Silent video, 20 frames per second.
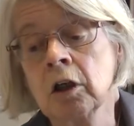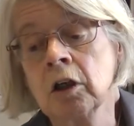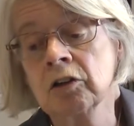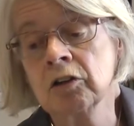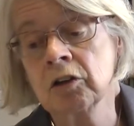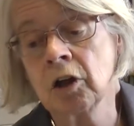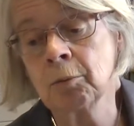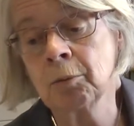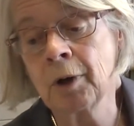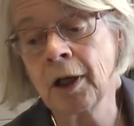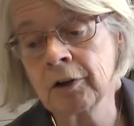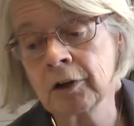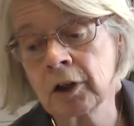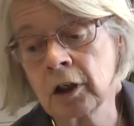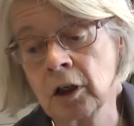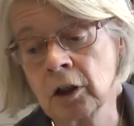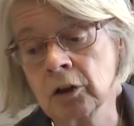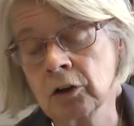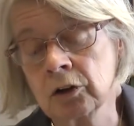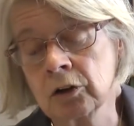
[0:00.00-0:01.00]
some other
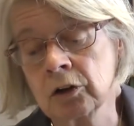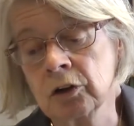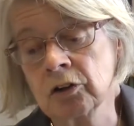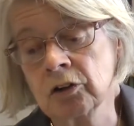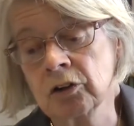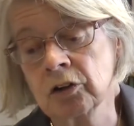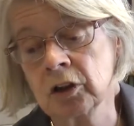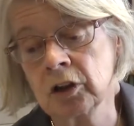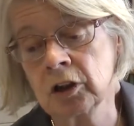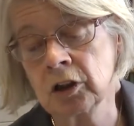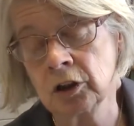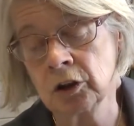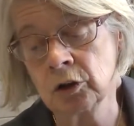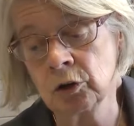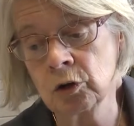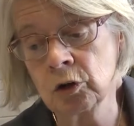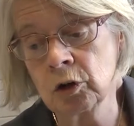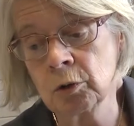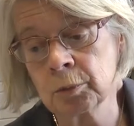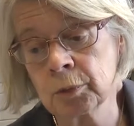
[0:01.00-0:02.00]
countries in
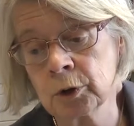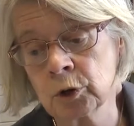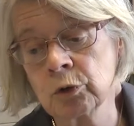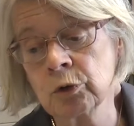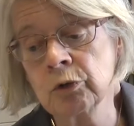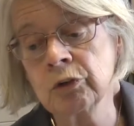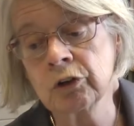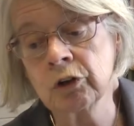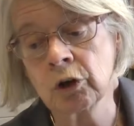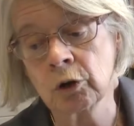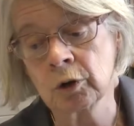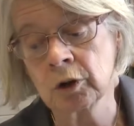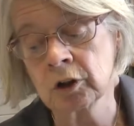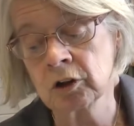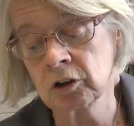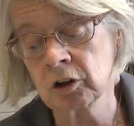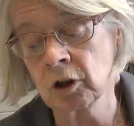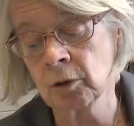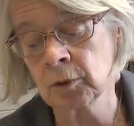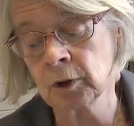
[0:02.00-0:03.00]
Europe, but also in
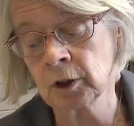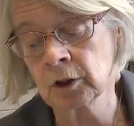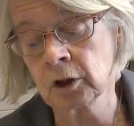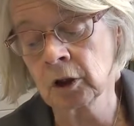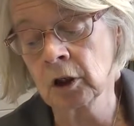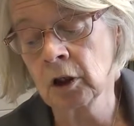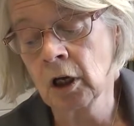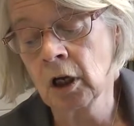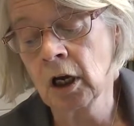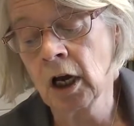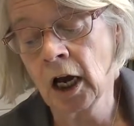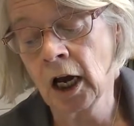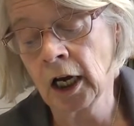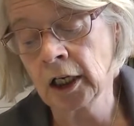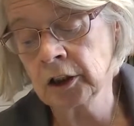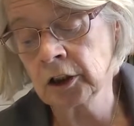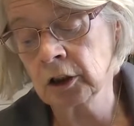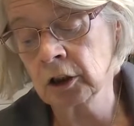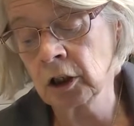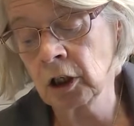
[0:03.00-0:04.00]
some other
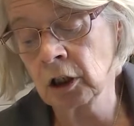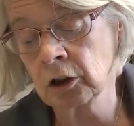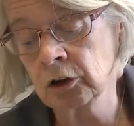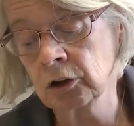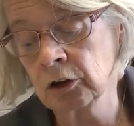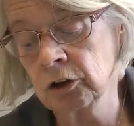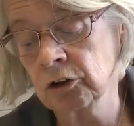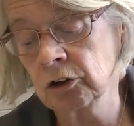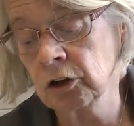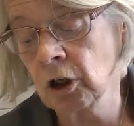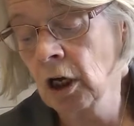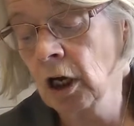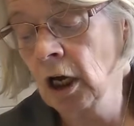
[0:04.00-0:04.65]
Asian countries,